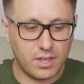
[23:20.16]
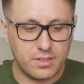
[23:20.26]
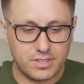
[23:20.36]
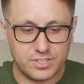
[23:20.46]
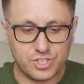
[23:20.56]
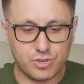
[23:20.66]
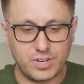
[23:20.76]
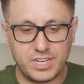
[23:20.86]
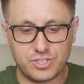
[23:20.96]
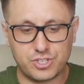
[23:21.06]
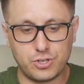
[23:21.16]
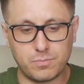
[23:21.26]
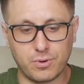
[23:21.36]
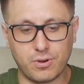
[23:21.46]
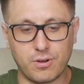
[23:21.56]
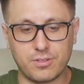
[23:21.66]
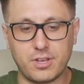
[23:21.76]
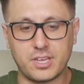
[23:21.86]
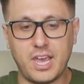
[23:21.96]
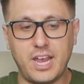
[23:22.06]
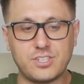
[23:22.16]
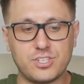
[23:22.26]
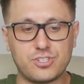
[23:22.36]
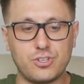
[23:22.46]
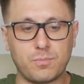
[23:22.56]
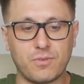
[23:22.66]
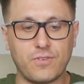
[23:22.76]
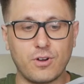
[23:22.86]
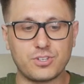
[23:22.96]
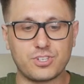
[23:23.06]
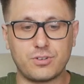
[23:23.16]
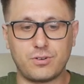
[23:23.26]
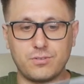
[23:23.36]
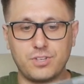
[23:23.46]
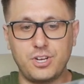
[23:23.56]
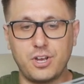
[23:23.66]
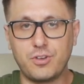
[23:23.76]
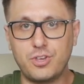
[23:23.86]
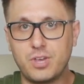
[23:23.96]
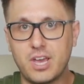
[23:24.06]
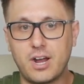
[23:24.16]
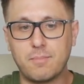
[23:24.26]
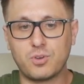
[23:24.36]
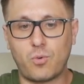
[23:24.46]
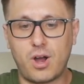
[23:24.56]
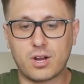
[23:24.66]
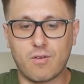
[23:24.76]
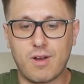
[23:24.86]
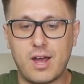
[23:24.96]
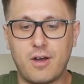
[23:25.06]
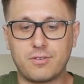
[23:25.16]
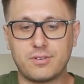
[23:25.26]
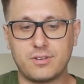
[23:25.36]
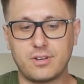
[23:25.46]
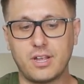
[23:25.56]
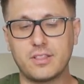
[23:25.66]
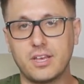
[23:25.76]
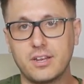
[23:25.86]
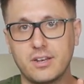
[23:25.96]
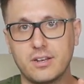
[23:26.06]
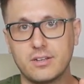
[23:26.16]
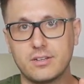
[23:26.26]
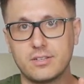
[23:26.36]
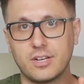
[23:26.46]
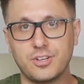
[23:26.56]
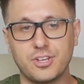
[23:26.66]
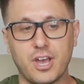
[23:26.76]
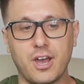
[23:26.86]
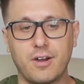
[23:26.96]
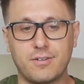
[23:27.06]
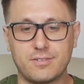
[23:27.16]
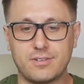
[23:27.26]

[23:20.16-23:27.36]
This the case is super versatile. You know, you get up to walk around, and then there you go.